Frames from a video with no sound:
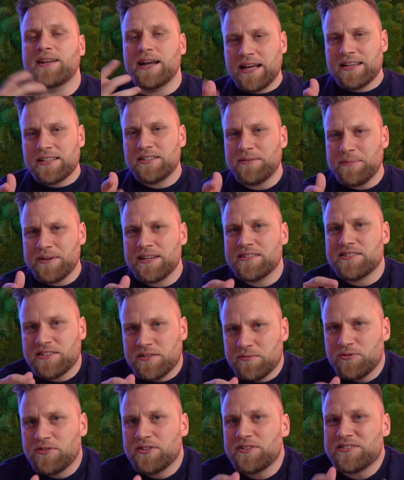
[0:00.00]
And it's best
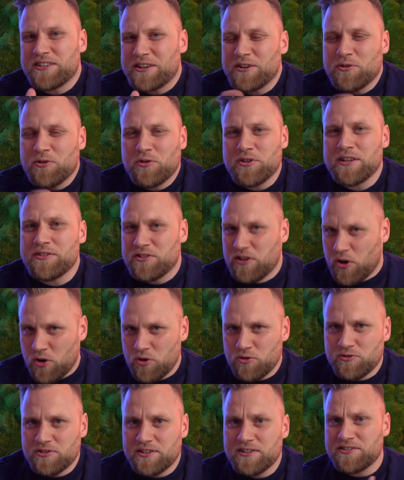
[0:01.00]
if we just take a look at the
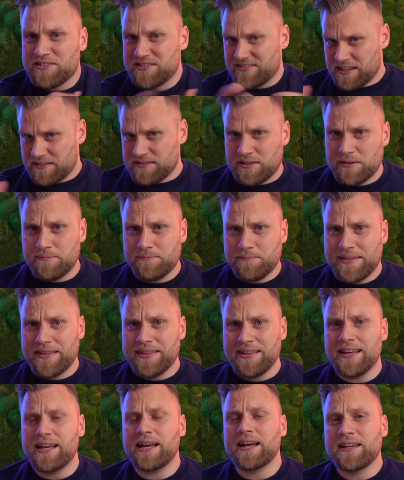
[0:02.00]
whole thing together.
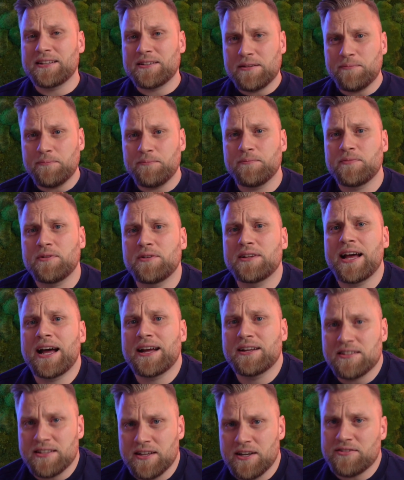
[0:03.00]
And for
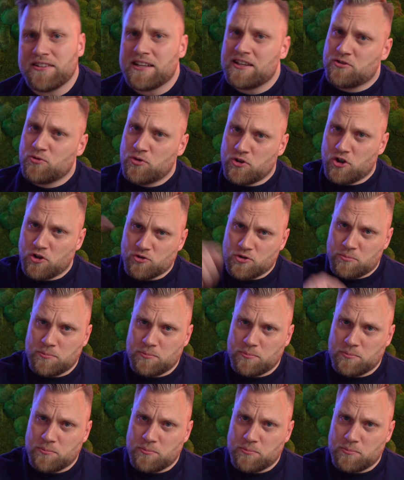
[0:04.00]
that, I'll take you along on